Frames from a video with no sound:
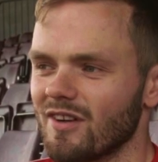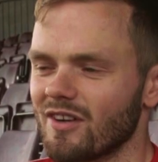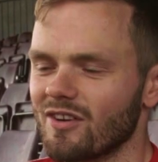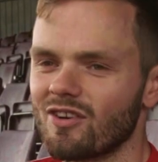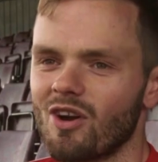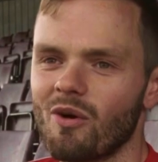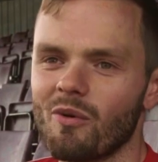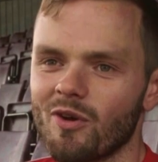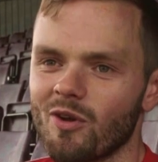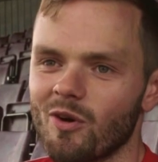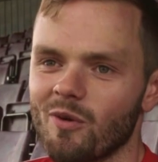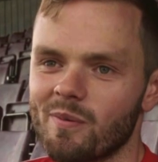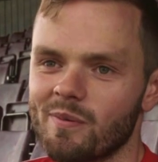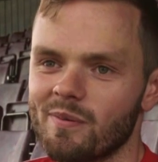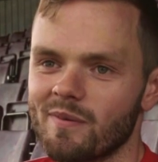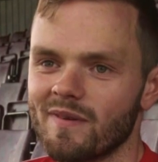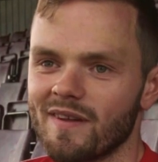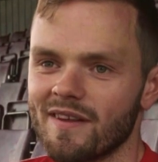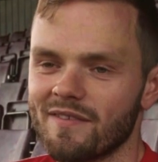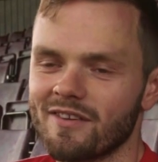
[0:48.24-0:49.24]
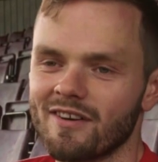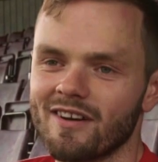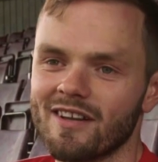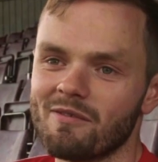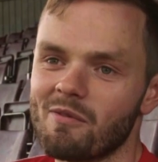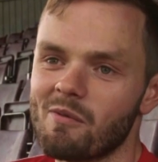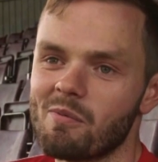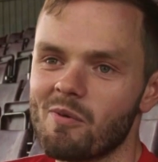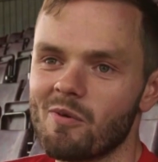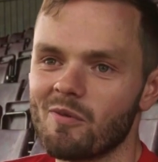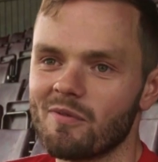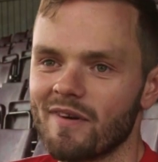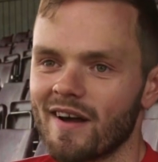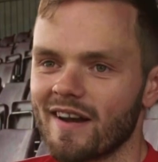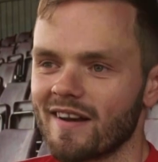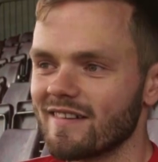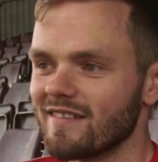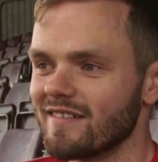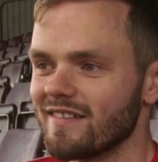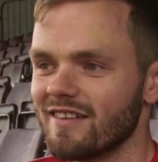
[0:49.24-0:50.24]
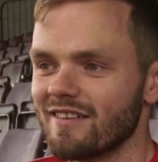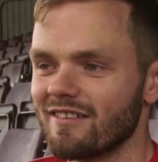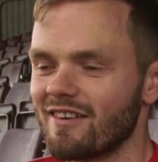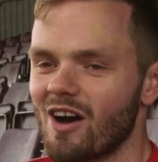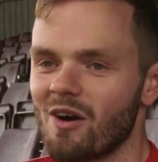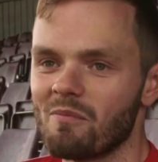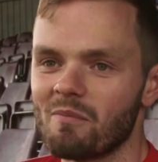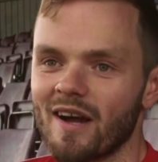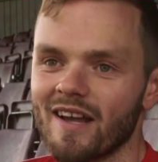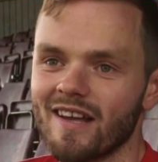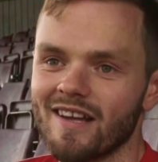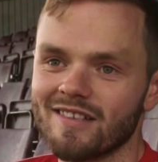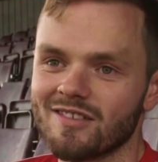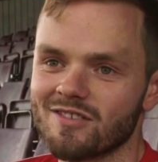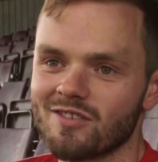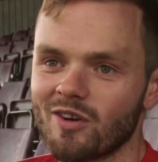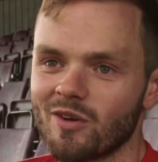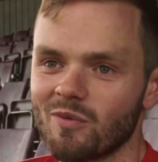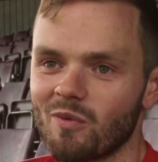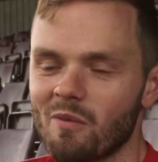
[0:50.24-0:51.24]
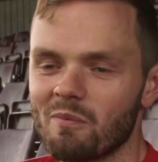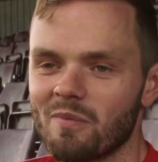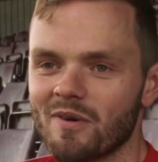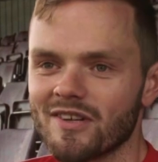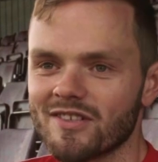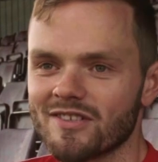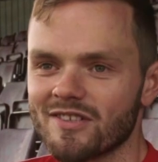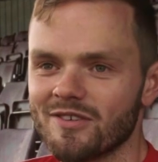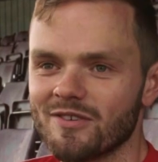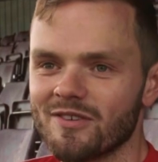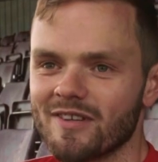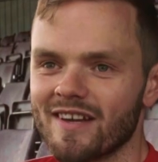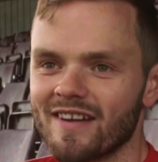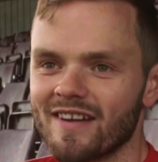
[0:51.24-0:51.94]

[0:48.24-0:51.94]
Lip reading: and growing up, if you're a Liverpool fan and you're around my age, there's only one person who